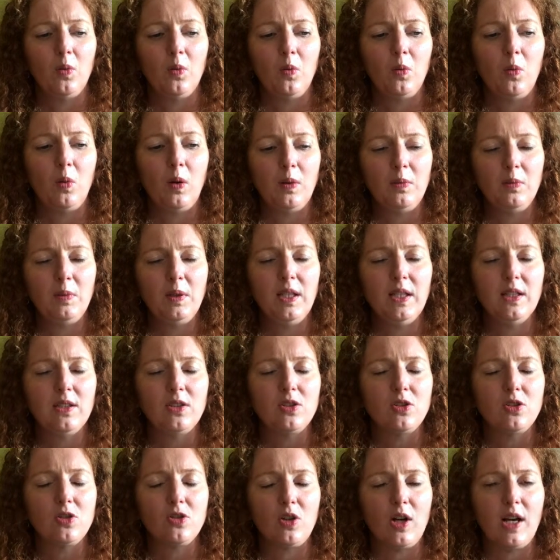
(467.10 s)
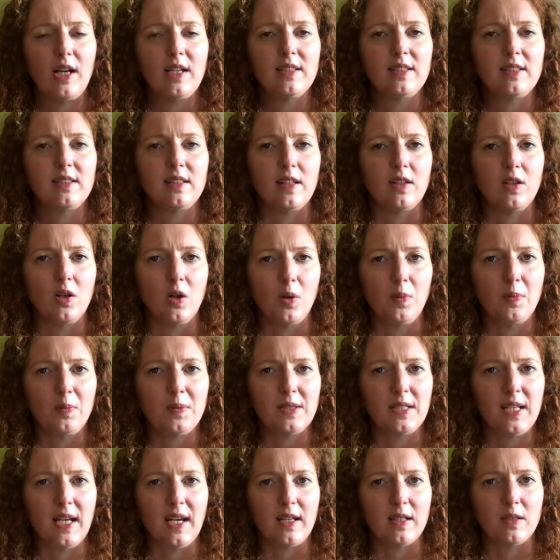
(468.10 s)
when we get stressed and
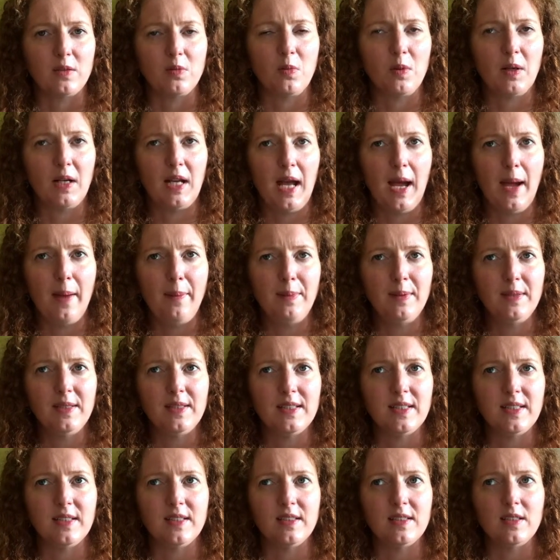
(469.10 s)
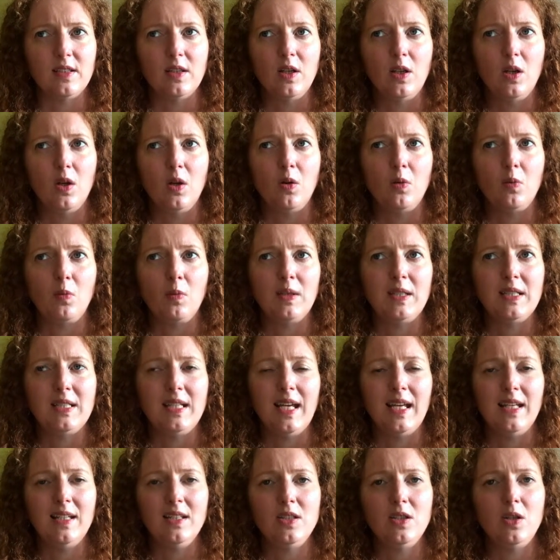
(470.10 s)
upset, what happens is we
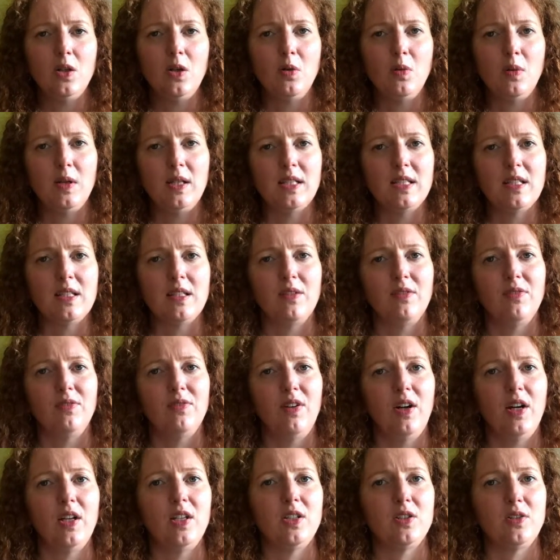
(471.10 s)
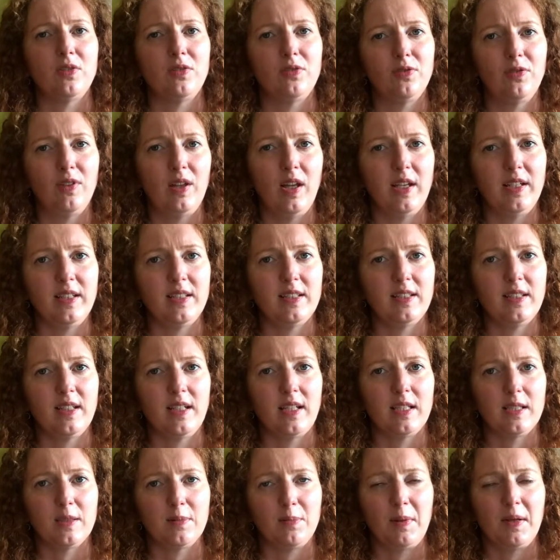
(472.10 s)
tend to go into the fight or flight
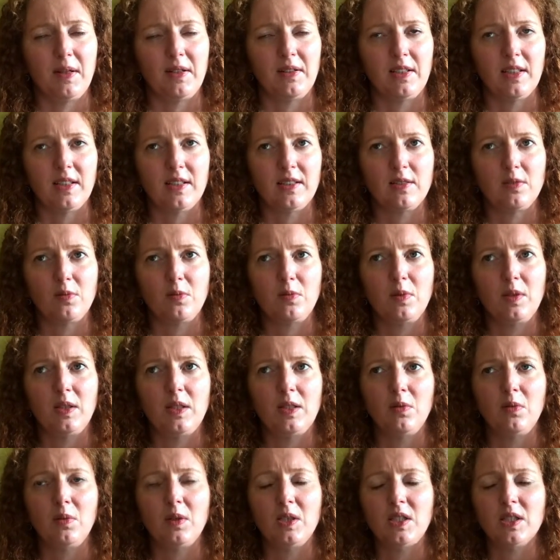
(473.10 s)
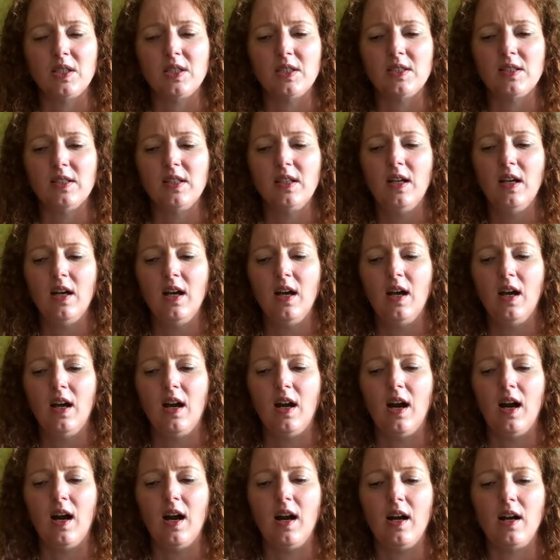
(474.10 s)
experience, which is
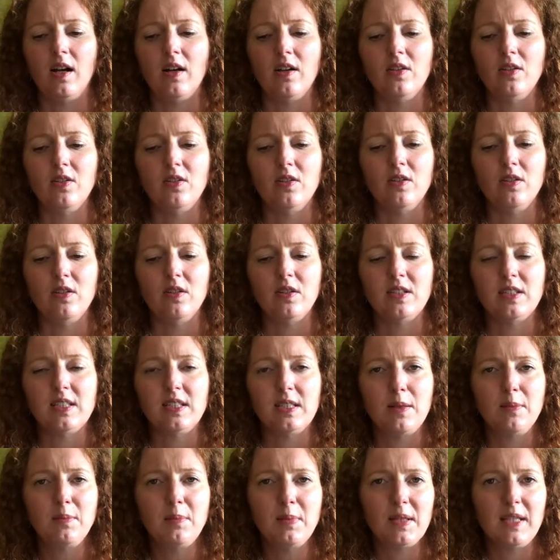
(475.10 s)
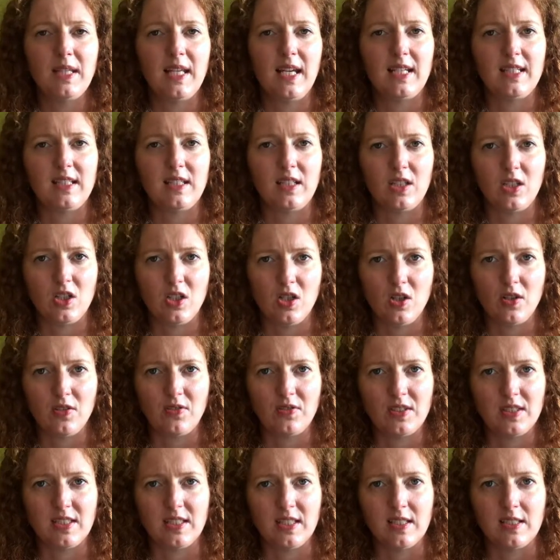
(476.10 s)
our sympathetic
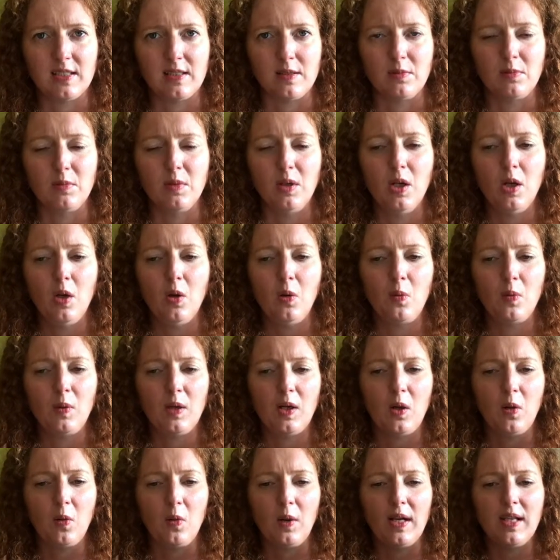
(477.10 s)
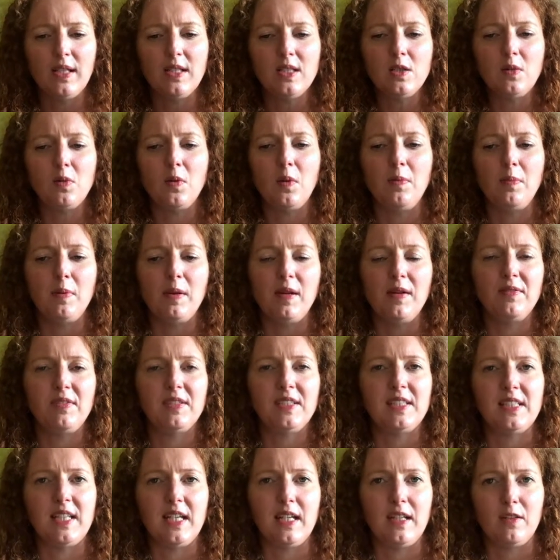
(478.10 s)
nervous system. We go into a bit of a
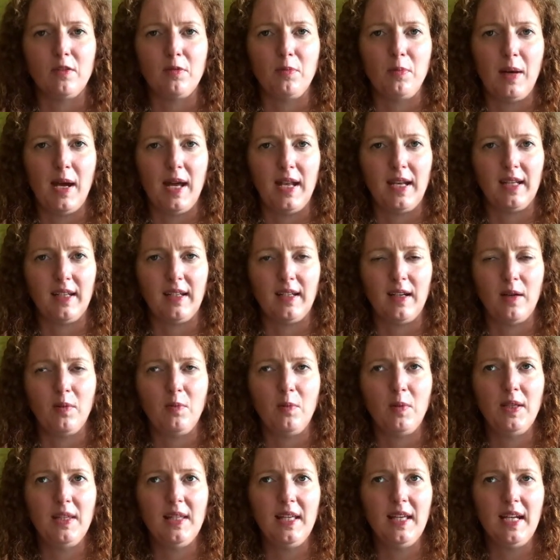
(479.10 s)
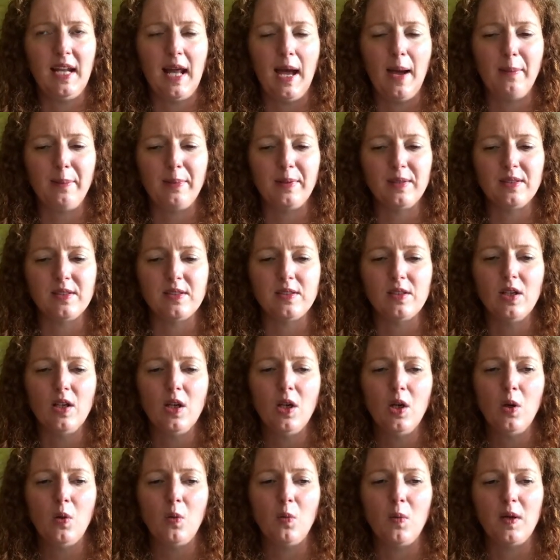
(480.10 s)
state of panic, and when that happens
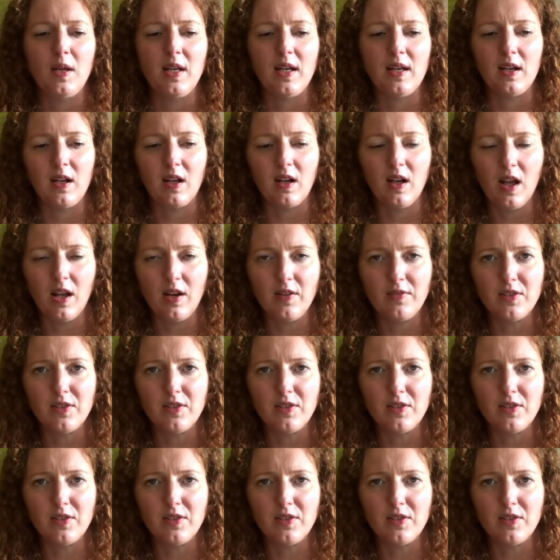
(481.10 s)
we get a lot of